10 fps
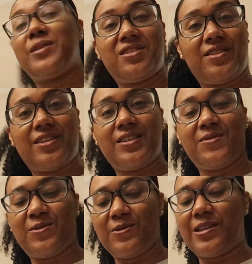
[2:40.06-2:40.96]
best Chinese
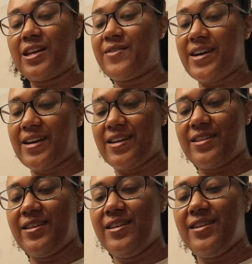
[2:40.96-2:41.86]
food that I've had
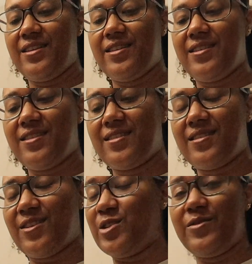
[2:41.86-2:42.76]

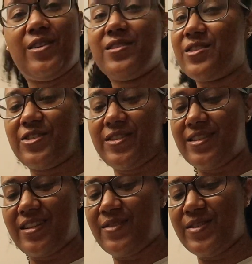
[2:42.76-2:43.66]
out of all the countries
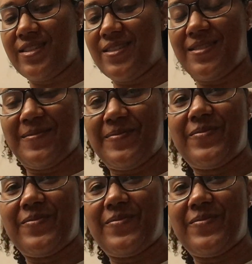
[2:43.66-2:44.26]
that I've visited.